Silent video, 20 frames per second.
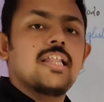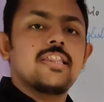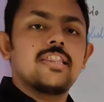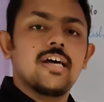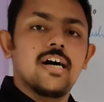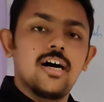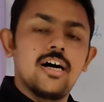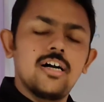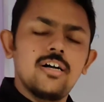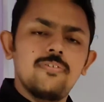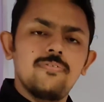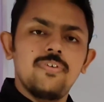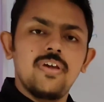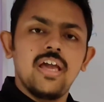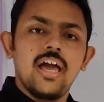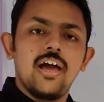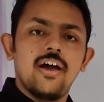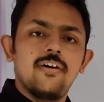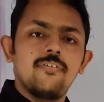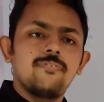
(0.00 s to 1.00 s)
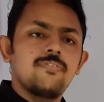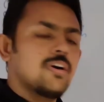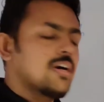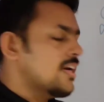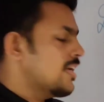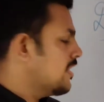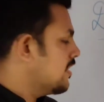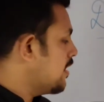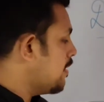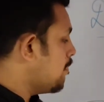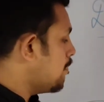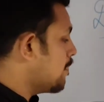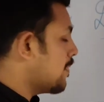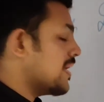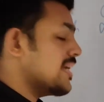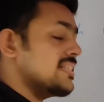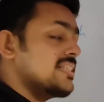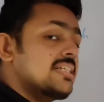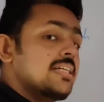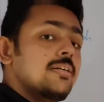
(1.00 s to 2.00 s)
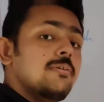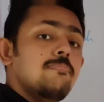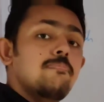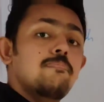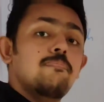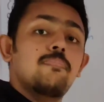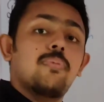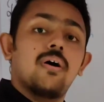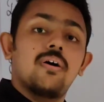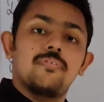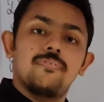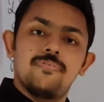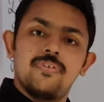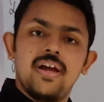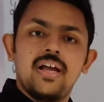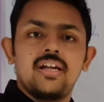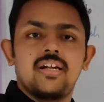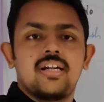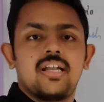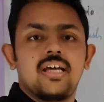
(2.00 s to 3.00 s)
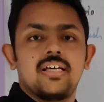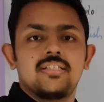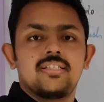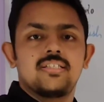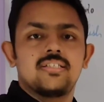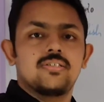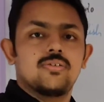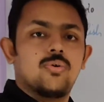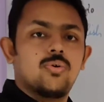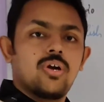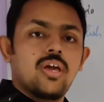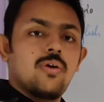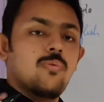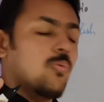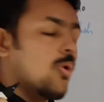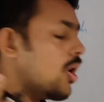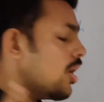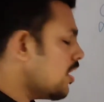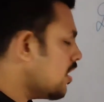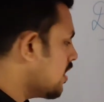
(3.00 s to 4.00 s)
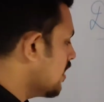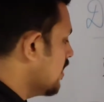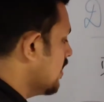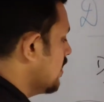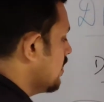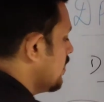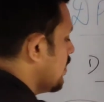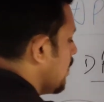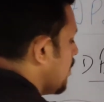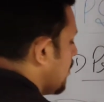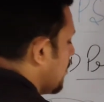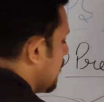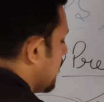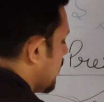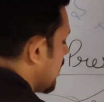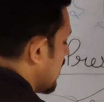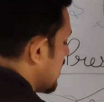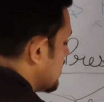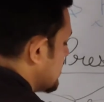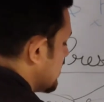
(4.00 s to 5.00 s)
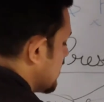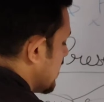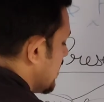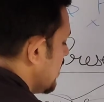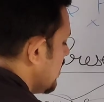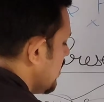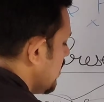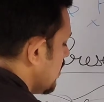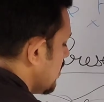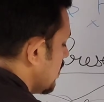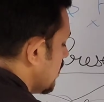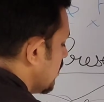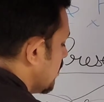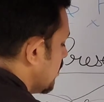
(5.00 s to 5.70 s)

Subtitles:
Third, we have the present perfect tense. Okay, what? The present